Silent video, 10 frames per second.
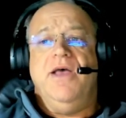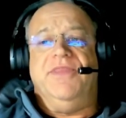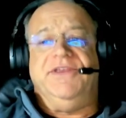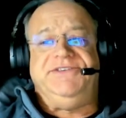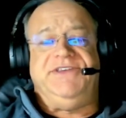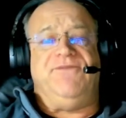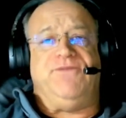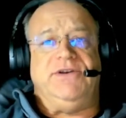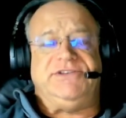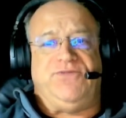The
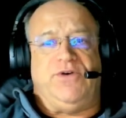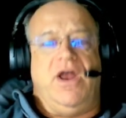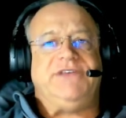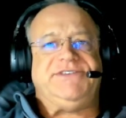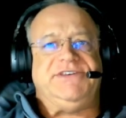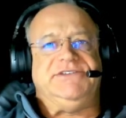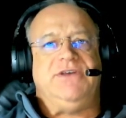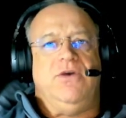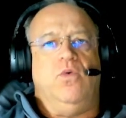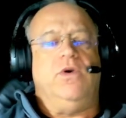difference for us
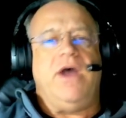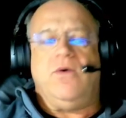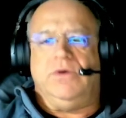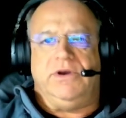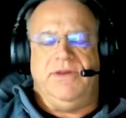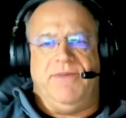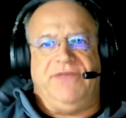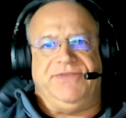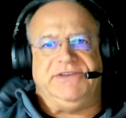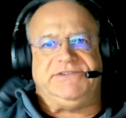is we're not worried
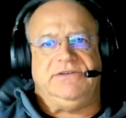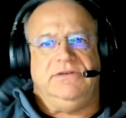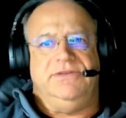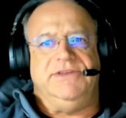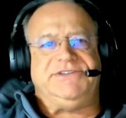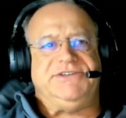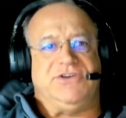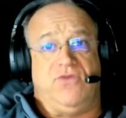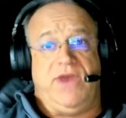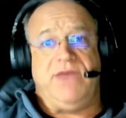about this. This is a
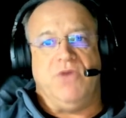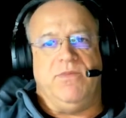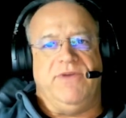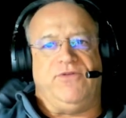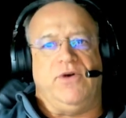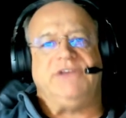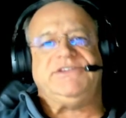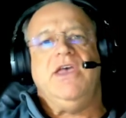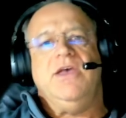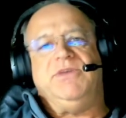great moment for
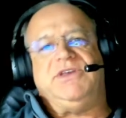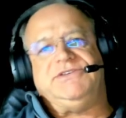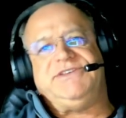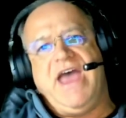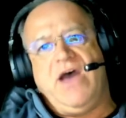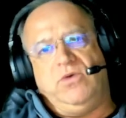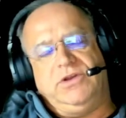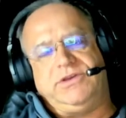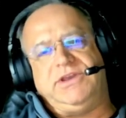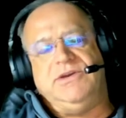us because now we're
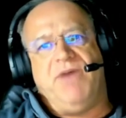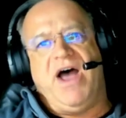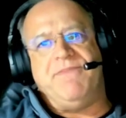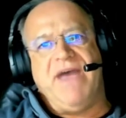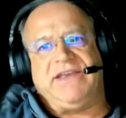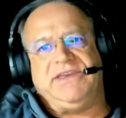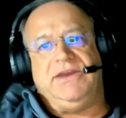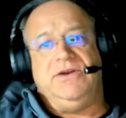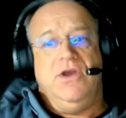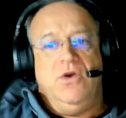looking to buy back
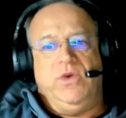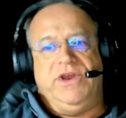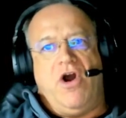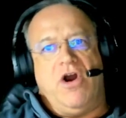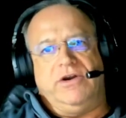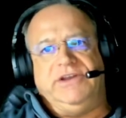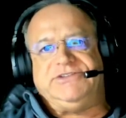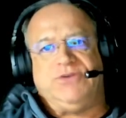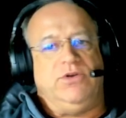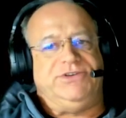in. We had already
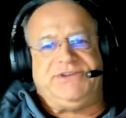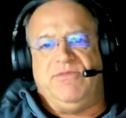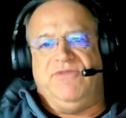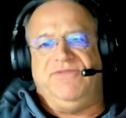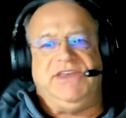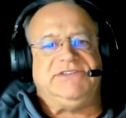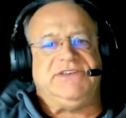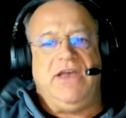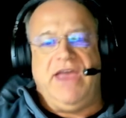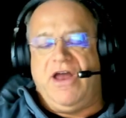sold some of
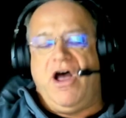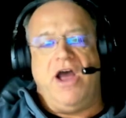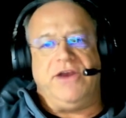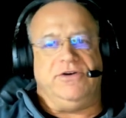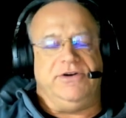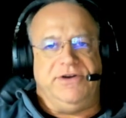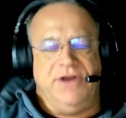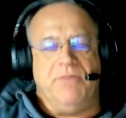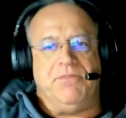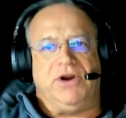these at a higher
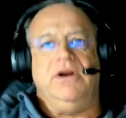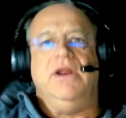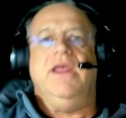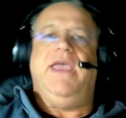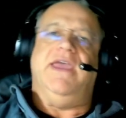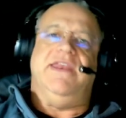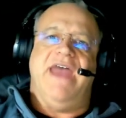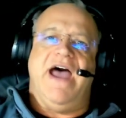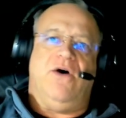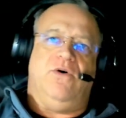number, and
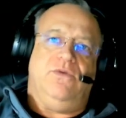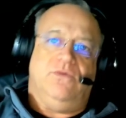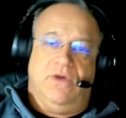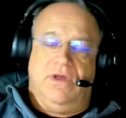now